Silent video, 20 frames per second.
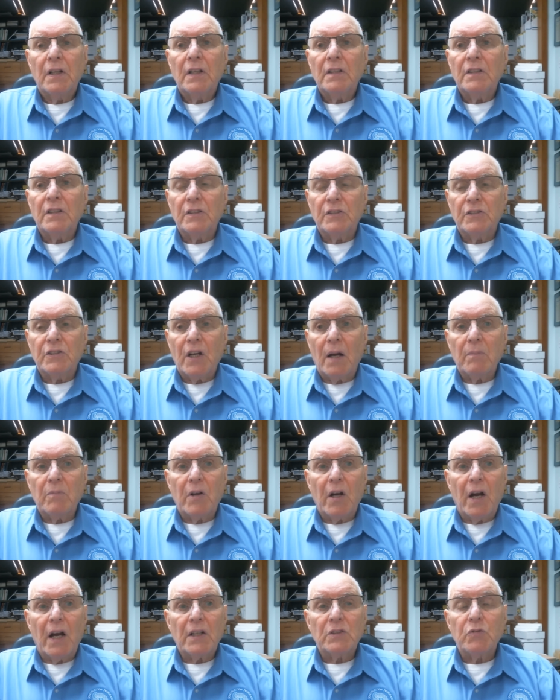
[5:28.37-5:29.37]
the job
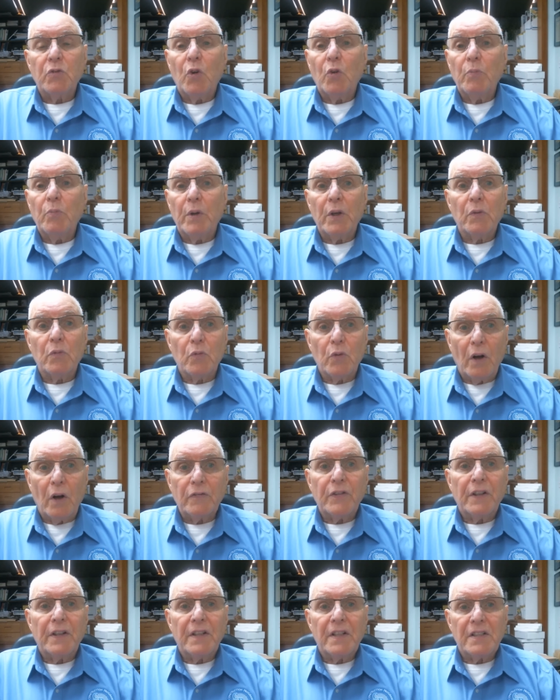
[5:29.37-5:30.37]
cost will be
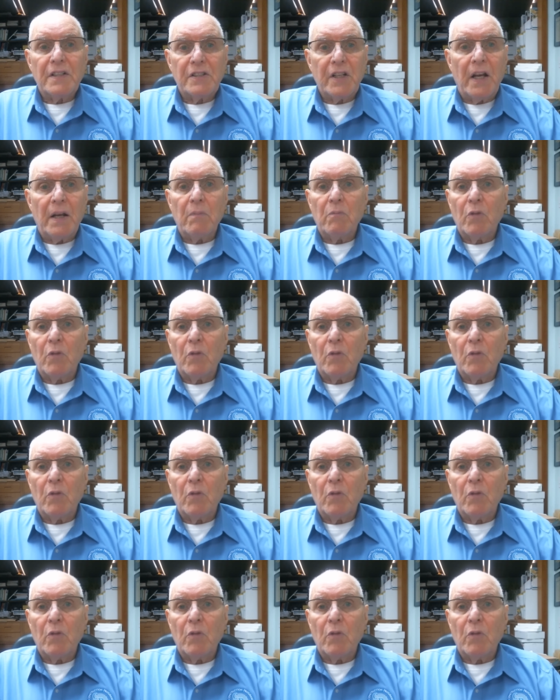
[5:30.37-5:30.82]
roughly the same